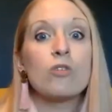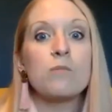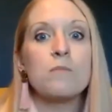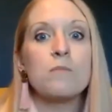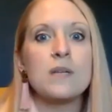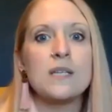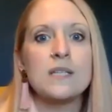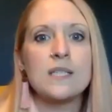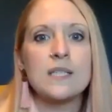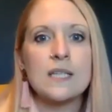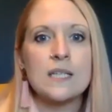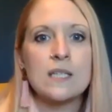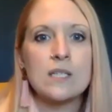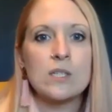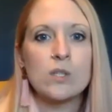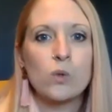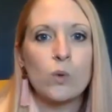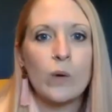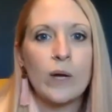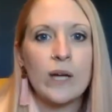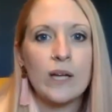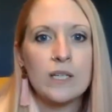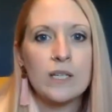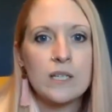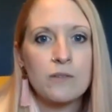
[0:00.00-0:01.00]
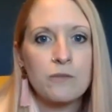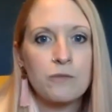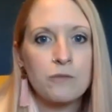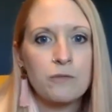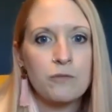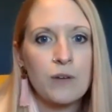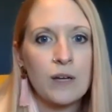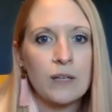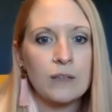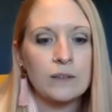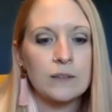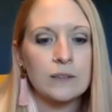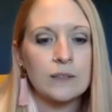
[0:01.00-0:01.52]
and Mrs. Twit
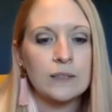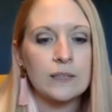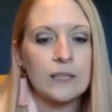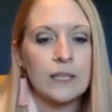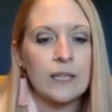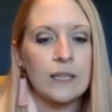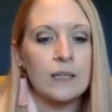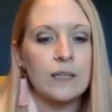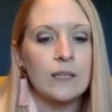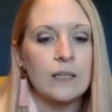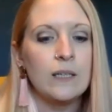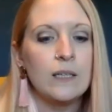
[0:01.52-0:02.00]
felt it.